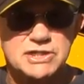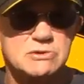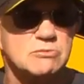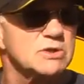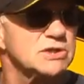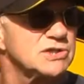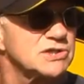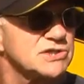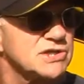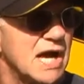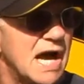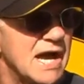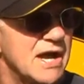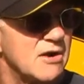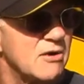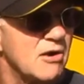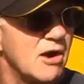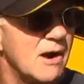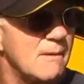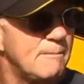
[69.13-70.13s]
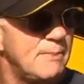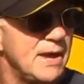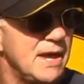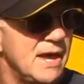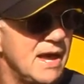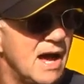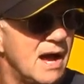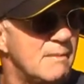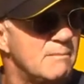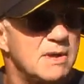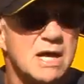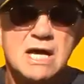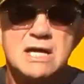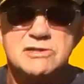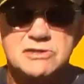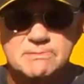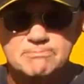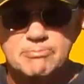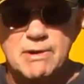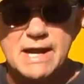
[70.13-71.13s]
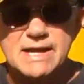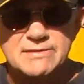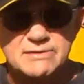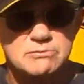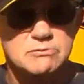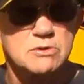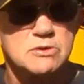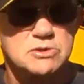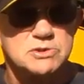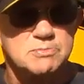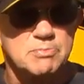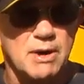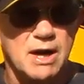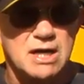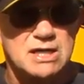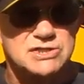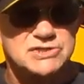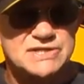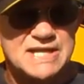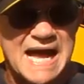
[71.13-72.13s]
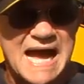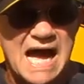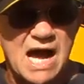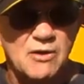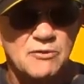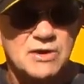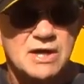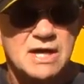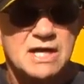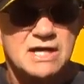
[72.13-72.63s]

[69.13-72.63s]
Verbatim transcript: which is higher RPM, to break the rouge bars down